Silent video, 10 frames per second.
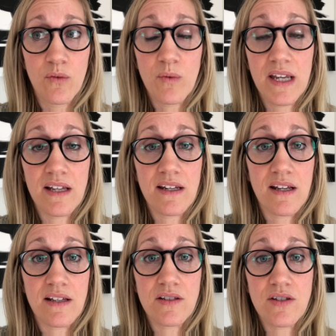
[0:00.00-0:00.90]
We can
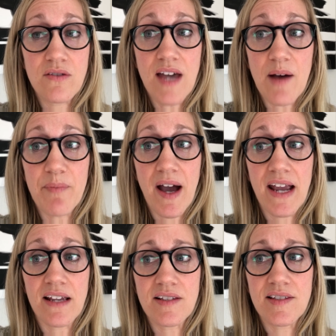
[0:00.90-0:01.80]
do that
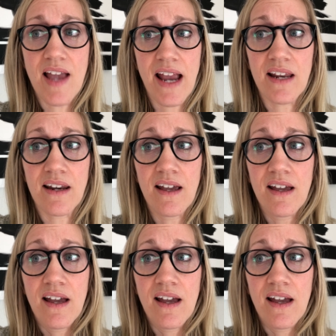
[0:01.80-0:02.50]
by saying